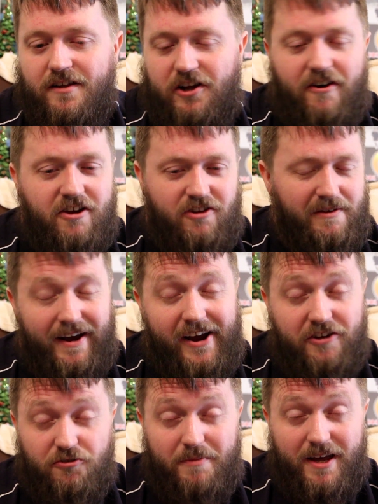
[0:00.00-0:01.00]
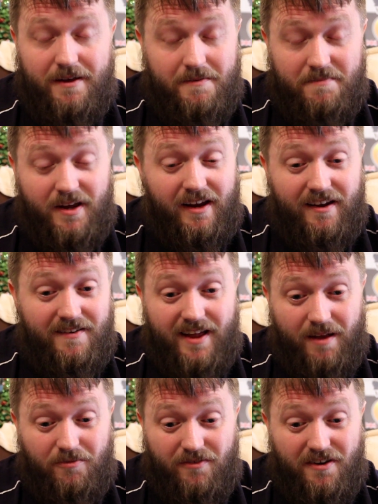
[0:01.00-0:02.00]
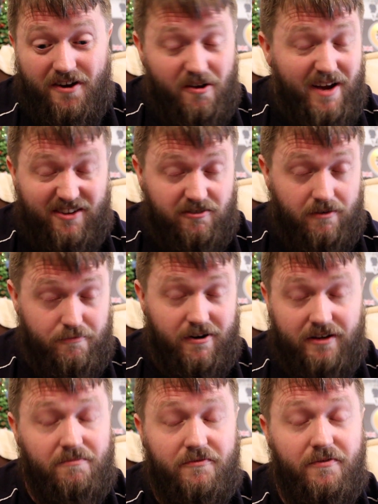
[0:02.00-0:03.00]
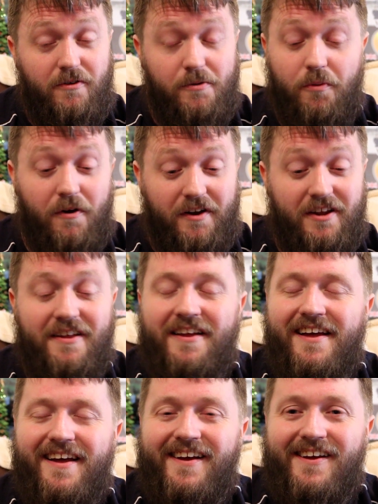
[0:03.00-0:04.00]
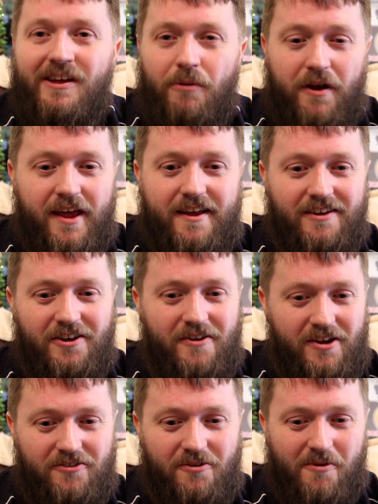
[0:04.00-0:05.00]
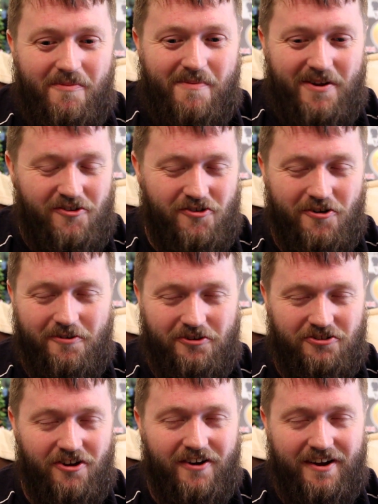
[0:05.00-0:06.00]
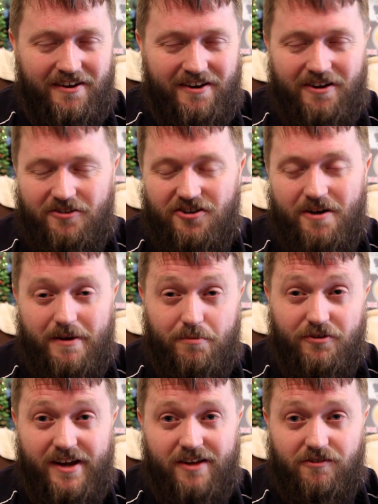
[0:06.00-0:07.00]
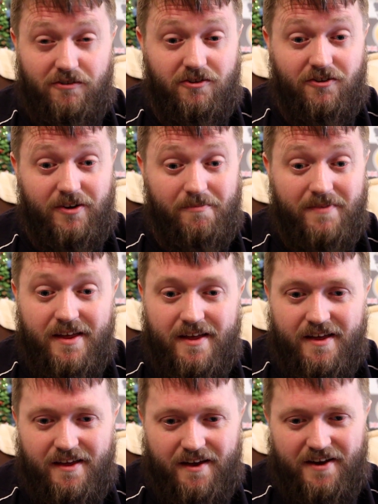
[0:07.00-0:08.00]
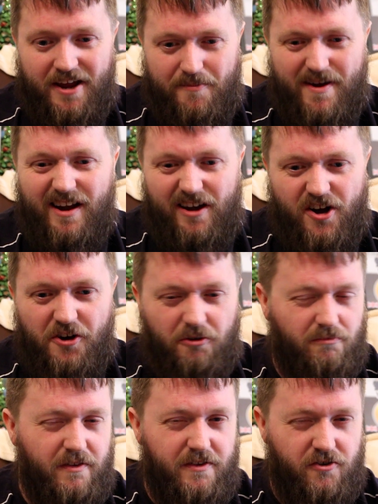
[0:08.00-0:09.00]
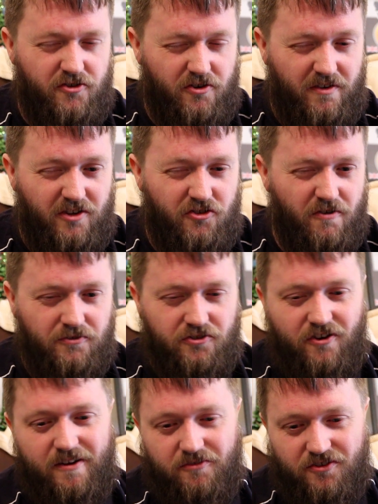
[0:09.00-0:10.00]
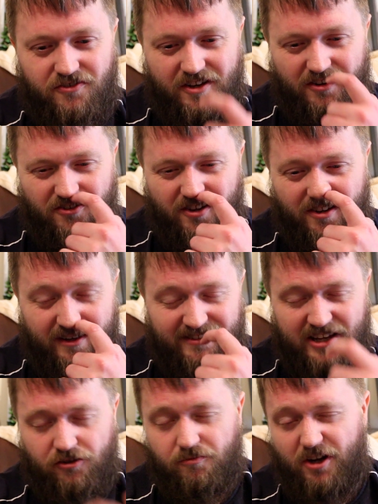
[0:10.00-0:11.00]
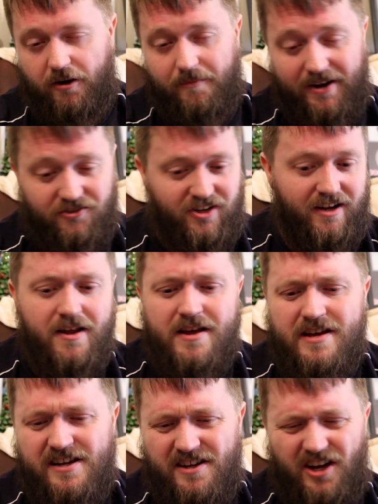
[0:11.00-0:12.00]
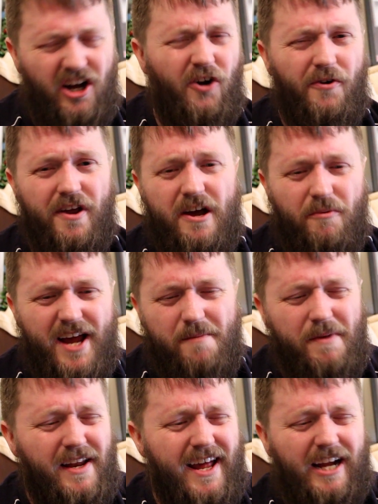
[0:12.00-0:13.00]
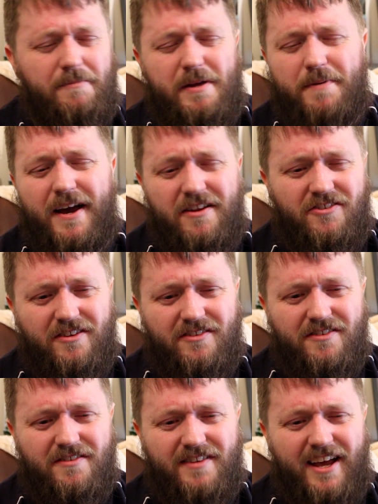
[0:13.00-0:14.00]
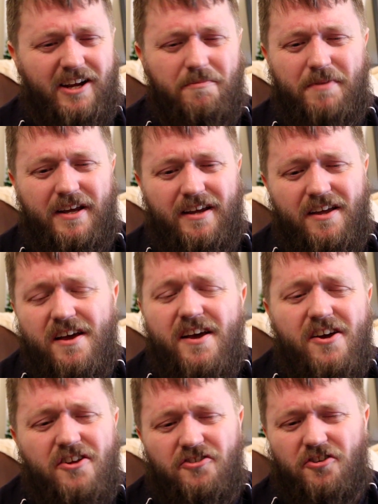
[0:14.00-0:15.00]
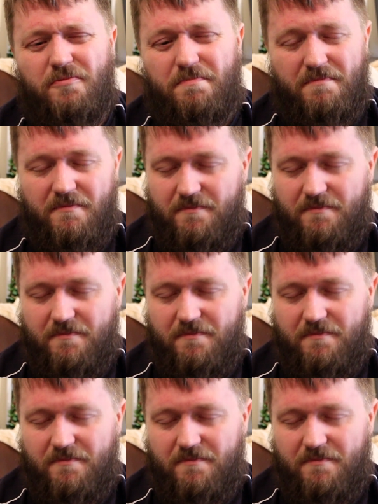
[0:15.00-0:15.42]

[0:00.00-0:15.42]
Guys over at Hazelmere, they're absolutely brilliant for what they can do. It's all insurance time, time people's hands at the time, and they really are good with the insurance times, because the assessors are coming around saying, oh yeah, well that can be painted, that can be just